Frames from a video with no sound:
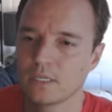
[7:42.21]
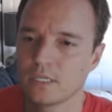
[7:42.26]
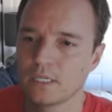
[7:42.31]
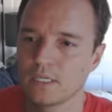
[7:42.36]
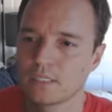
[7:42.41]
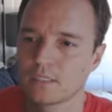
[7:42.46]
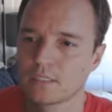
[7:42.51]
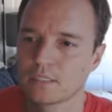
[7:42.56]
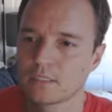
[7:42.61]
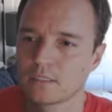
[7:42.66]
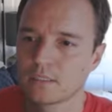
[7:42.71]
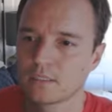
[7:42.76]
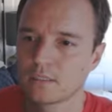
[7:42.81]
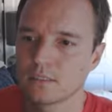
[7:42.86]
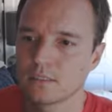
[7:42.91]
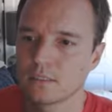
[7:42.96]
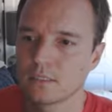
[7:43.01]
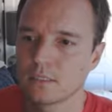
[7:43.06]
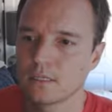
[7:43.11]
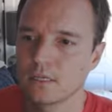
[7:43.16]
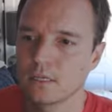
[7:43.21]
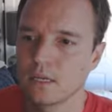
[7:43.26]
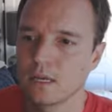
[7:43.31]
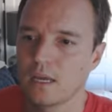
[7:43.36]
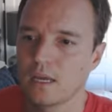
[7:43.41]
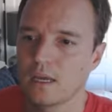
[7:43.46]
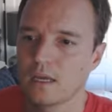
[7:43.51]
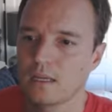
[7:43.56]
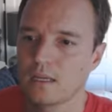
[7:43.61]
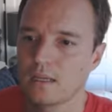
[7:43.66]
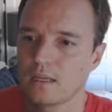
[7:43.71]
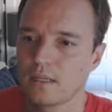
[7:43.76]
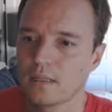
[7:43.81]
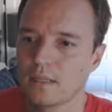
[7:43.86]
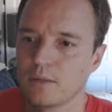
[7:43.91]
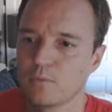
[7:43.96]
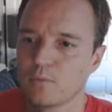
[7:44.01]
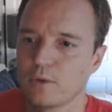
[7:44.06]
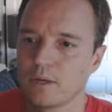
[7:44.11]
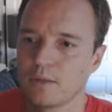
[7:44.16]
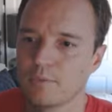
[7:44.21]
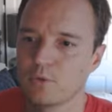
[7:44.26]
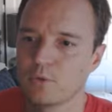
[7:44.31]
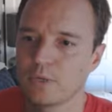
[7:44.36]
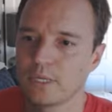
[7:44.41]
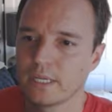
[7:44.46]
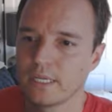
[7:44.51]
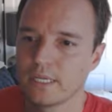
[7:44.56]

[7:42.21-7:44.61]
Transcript: and then what I'm doing